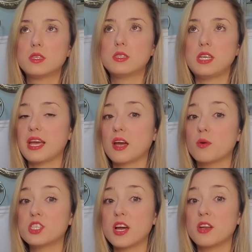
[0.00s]
Dang, I
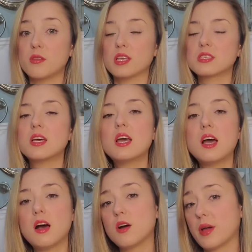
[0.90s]
wish I knew this.
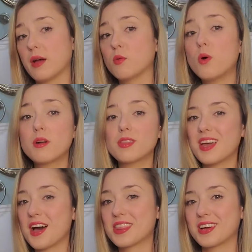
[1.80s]
Okay, one or the
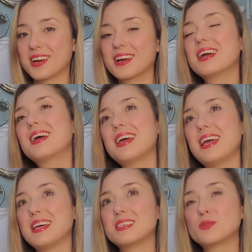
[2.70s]
other
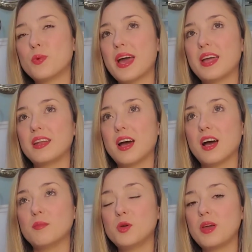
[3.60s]
is when
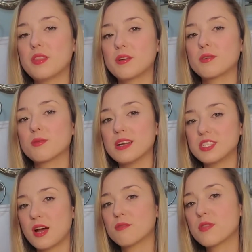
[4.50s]
you either rent
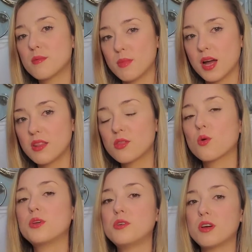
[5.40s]
it out for the month
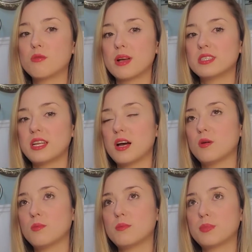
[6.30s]
or you can rent it
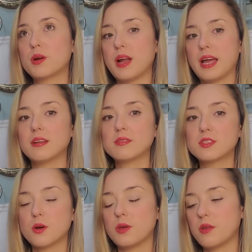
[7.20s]
out per night.
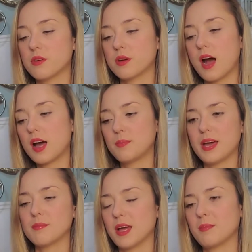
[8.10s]
So either a hot
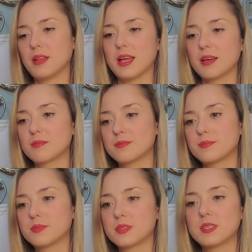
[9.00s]
bed might be like,
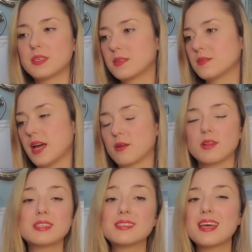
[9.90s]
I don't know,
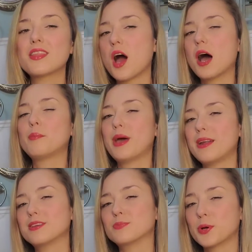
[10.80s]
let's say the hot
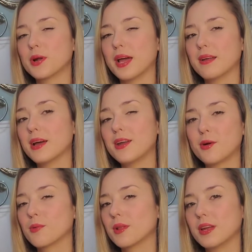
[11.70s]
bed is per night. I
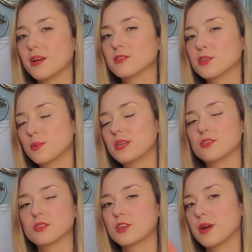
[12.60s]
don't really know, so please
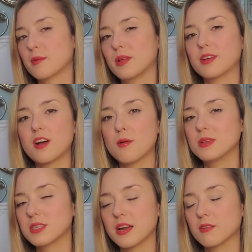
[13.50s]
just correct me in the
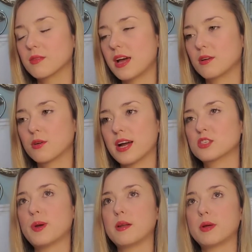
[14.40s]
comments. I don't
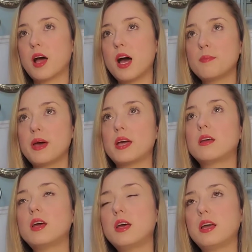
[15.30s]
crash pad, but a hot bed
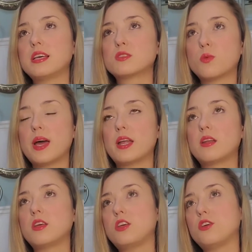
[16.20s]
is when
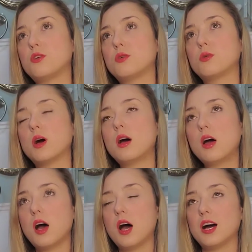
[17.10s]
you
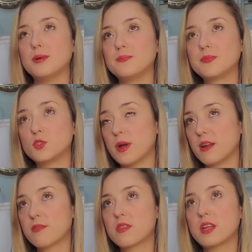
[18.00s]
rent
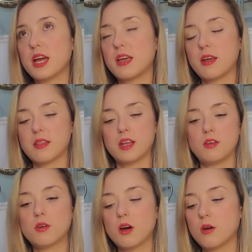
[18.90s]
it for the night and then you
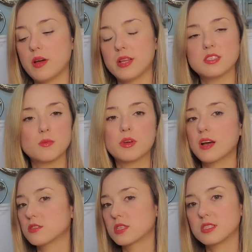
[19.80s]
go and then someone
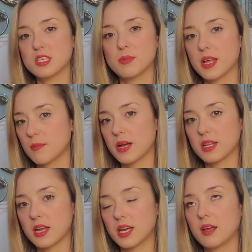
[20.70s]
else can sleep in that bed
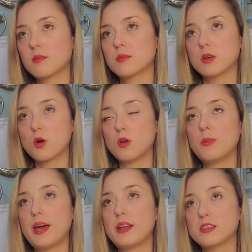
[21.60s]
that night. A cold
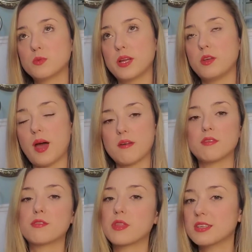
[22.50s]
bed is when you have
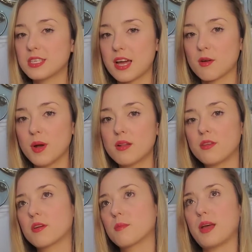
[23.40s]
it for the entire month.
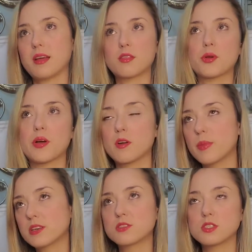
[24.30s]
You're going to pay like
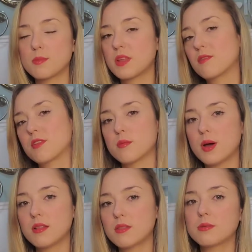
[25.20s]
$300 or something for the
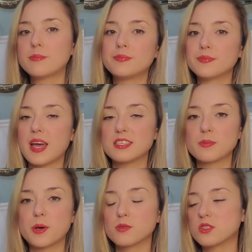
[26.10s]
month, as
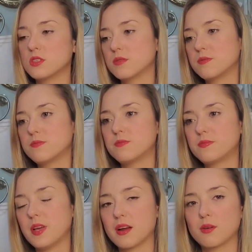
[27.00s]
opposed to,
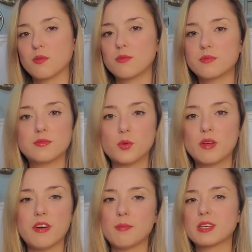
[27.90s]
I don't know,
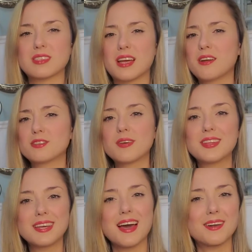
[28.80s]
$25 a night or
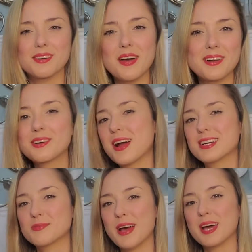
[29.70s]
something. I don't know. I don't
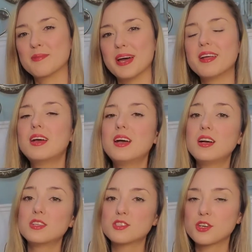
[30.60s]
crash pad, but
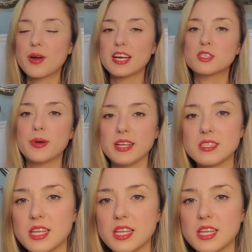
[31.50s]
those are crash pads.